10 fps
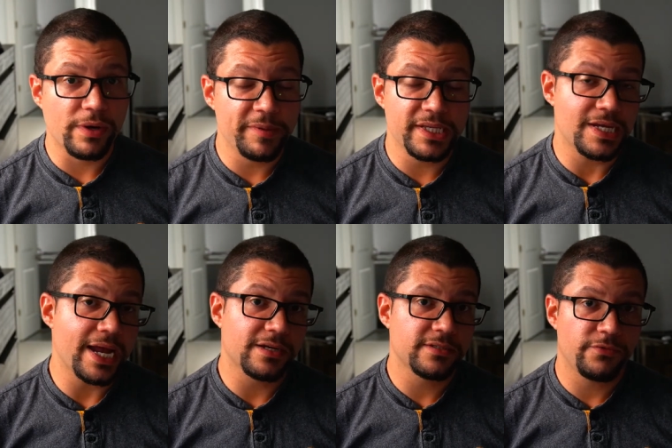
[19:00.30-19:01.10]
tires
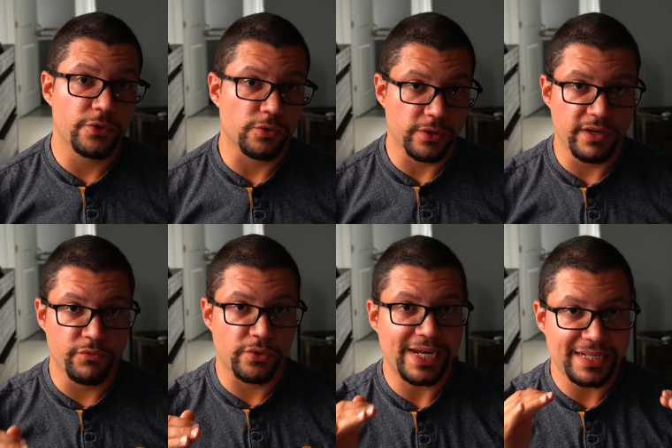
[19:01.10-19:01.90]
if you're looking for
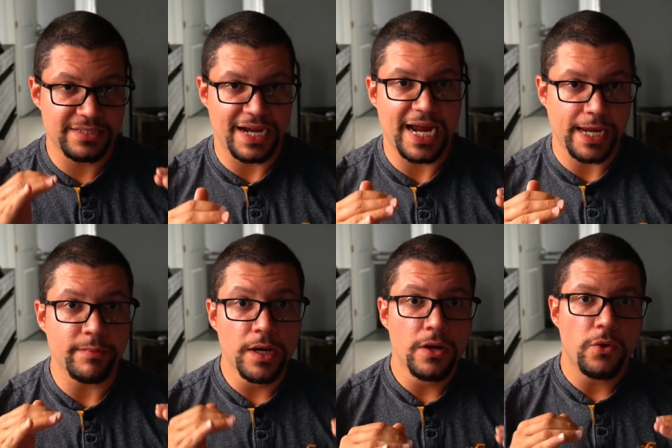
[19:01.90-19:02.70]
that time
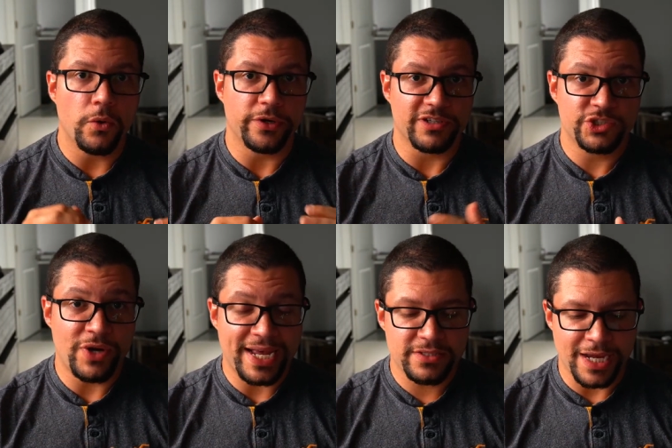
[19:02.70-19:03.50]
on your track
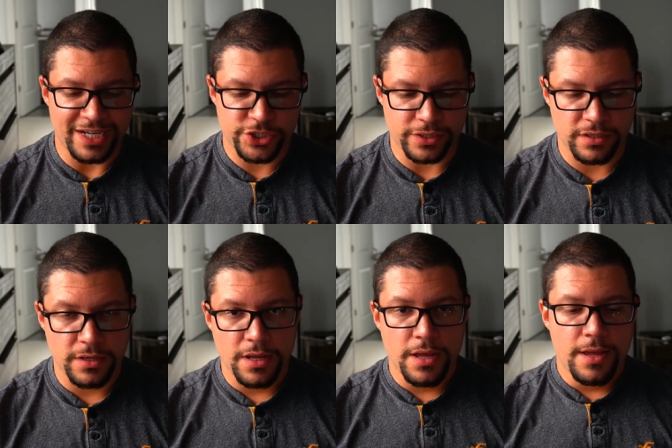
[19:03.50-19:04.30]
session.
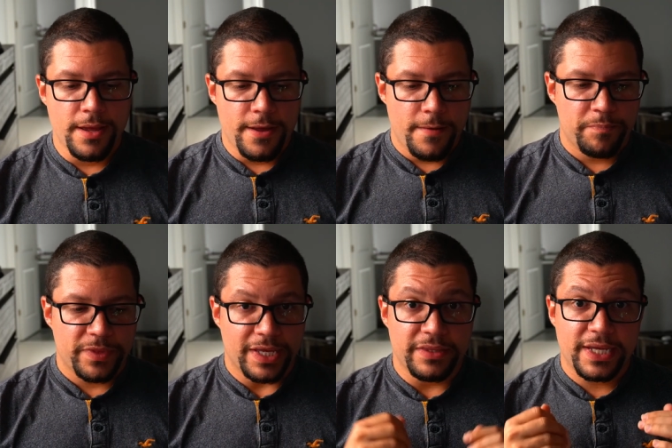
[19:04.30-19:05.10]
In the
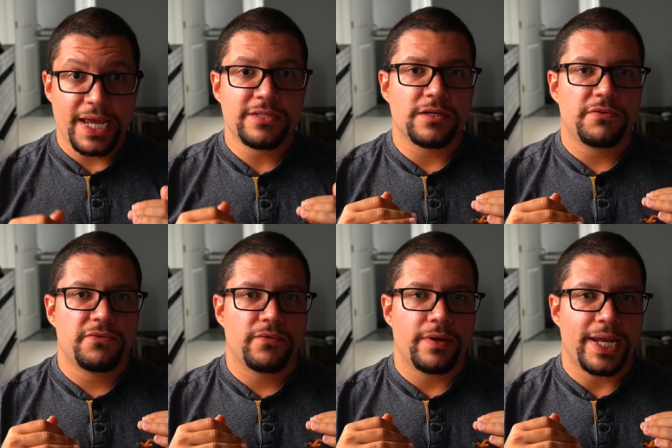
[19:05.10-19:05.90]
case of
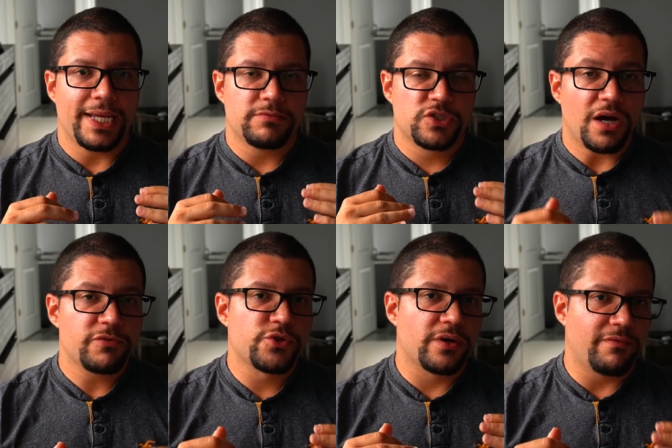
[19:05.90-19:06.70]
a software
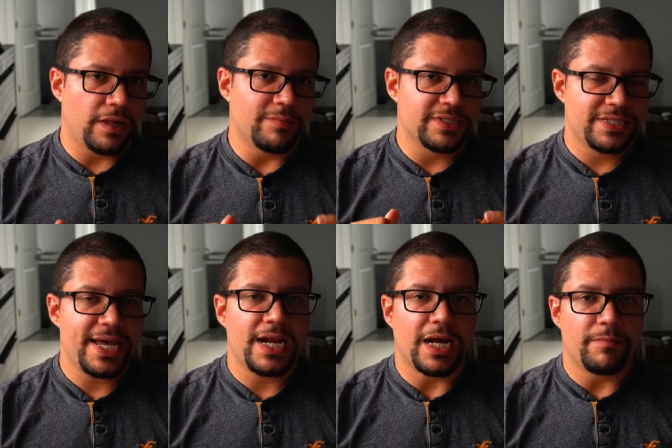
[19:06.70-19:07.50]
development
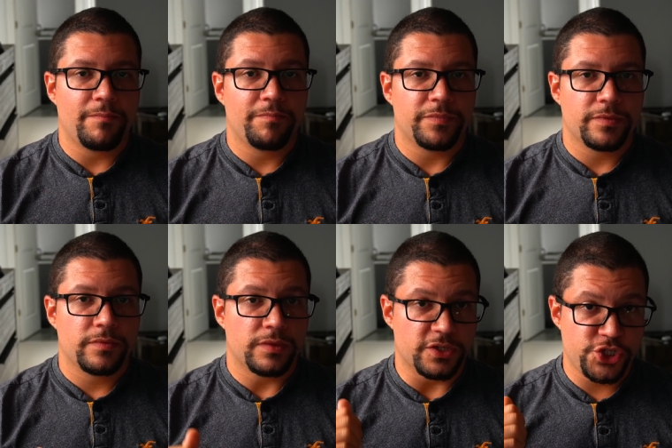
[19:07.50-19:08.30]
setup, the
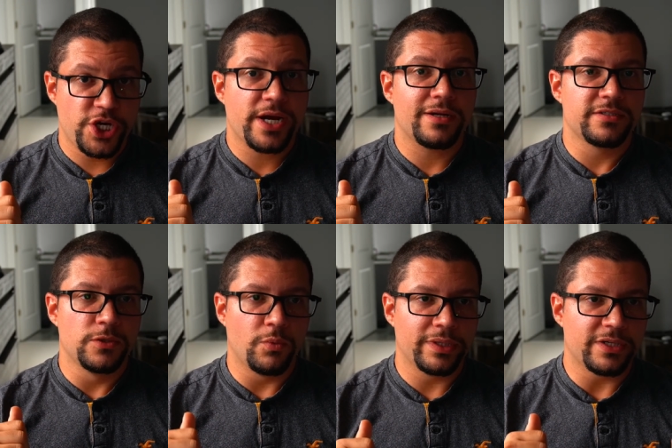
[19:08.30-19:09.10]
chair is the one
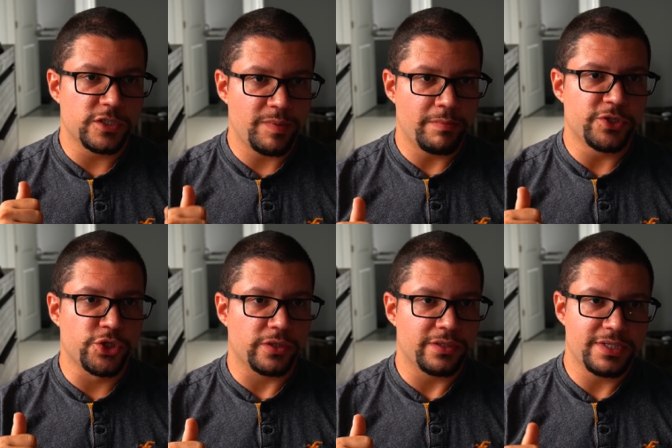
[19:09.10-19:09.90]
that I spend majority of
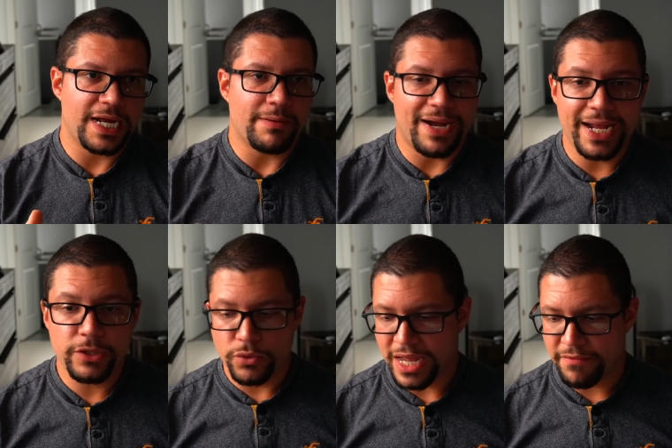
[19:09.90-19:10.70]
the time. I do
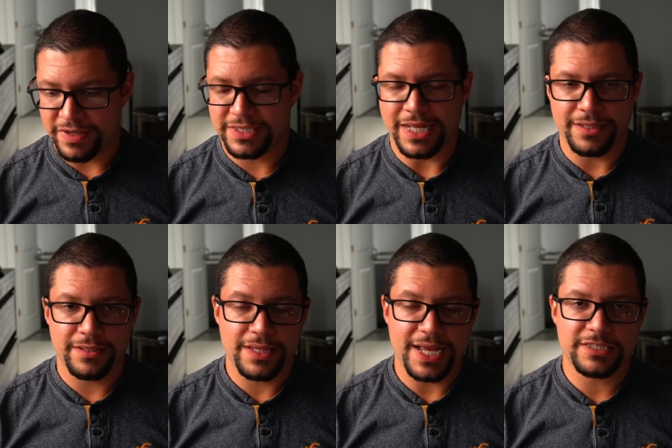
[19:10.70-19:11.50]
have a standing
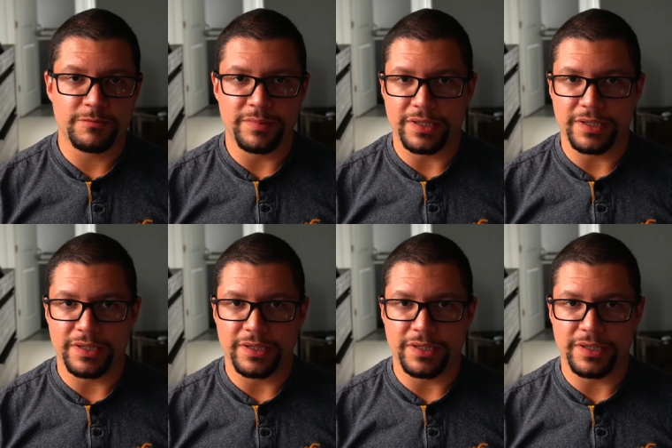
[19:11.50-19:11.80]
desk, but